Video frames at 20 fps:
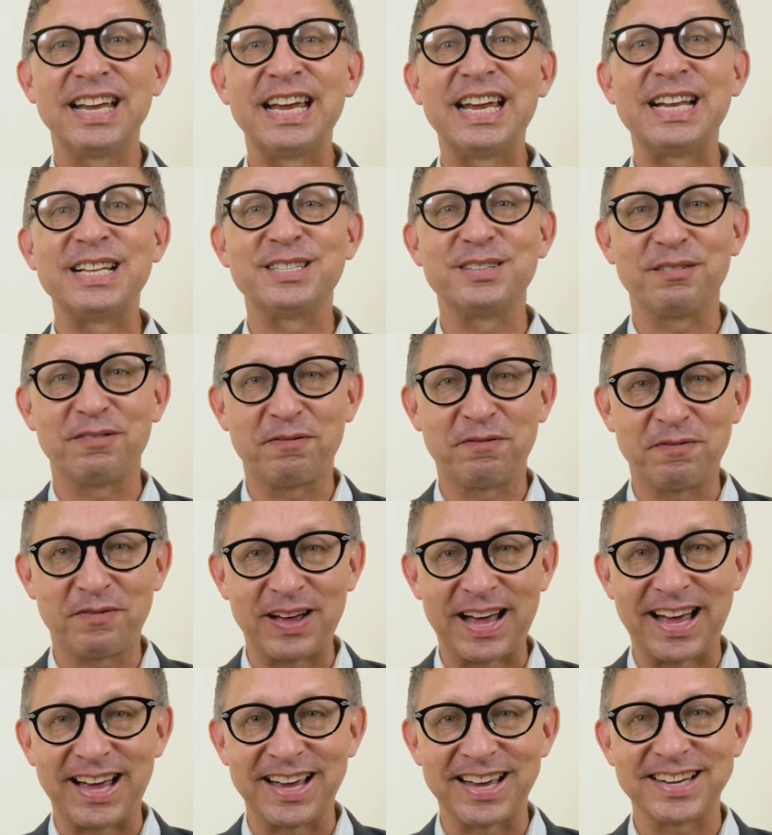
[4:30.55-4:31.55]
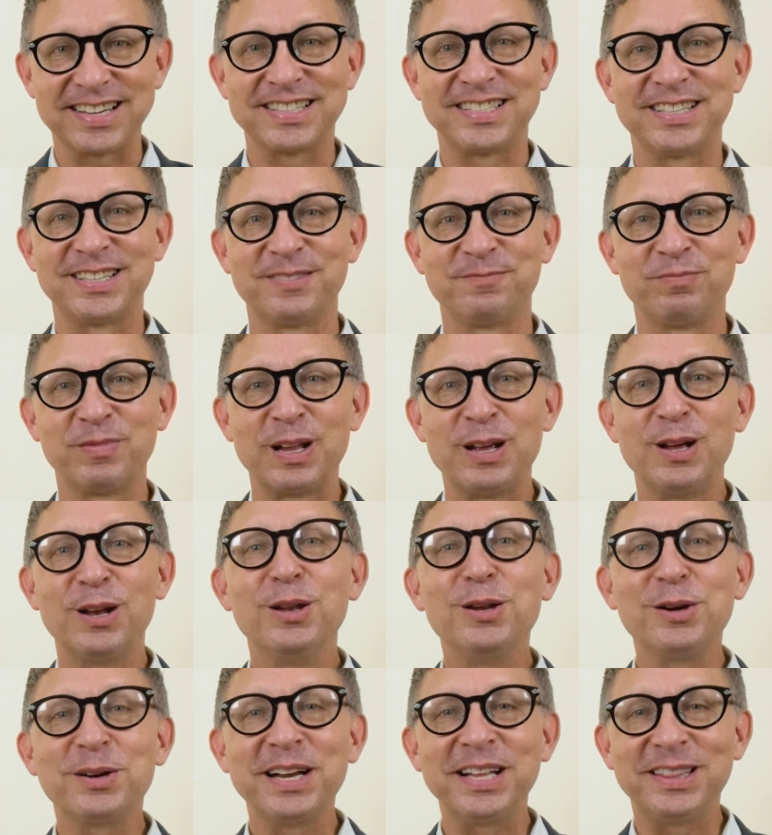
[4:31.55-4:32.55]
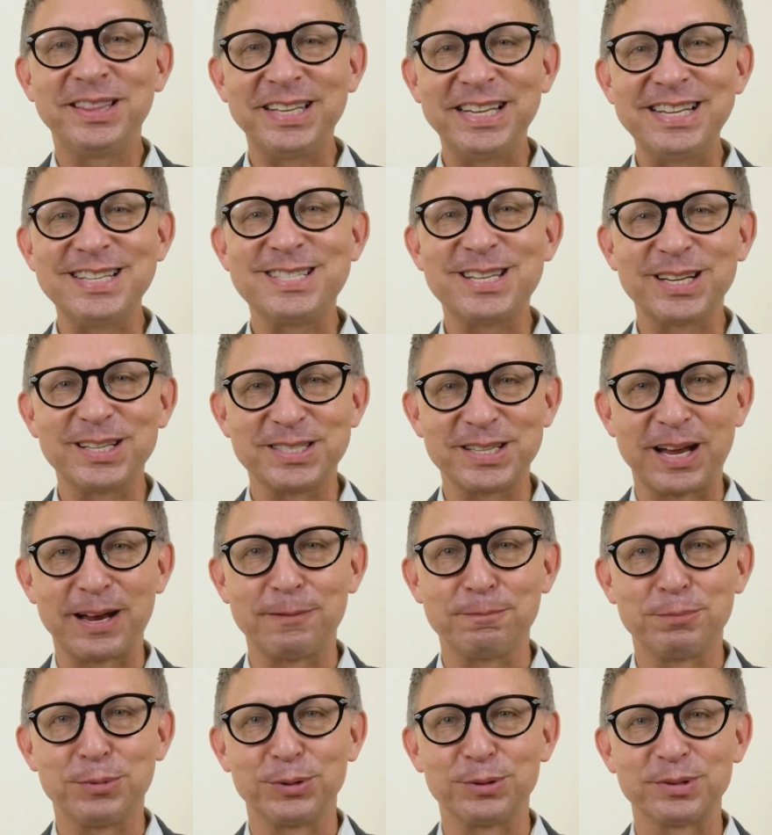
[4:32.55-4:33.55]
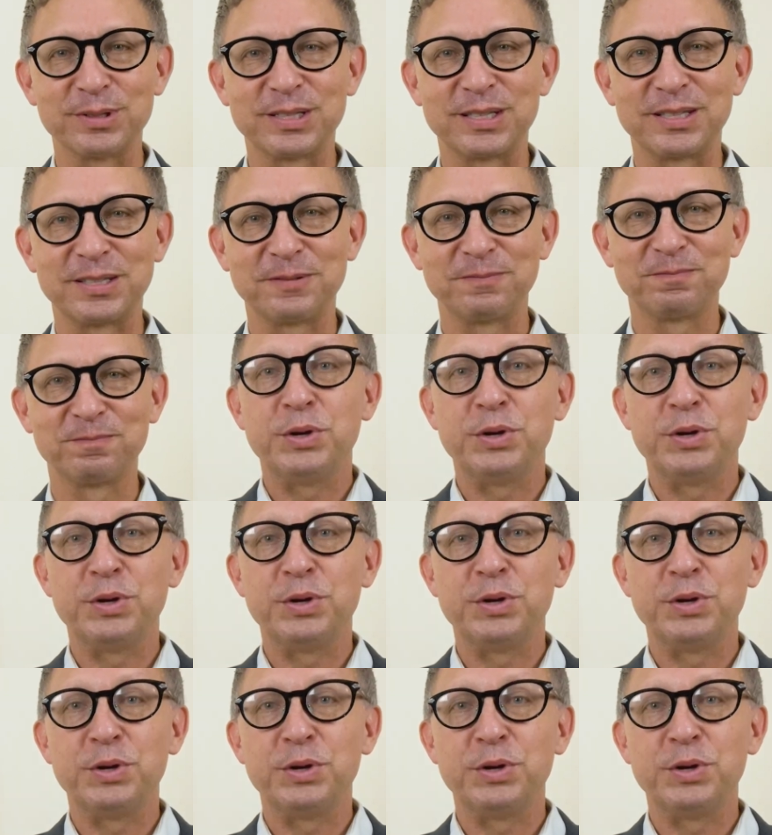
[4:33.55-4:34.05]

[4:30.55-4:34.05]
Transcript: It's a fact. Look at these examples.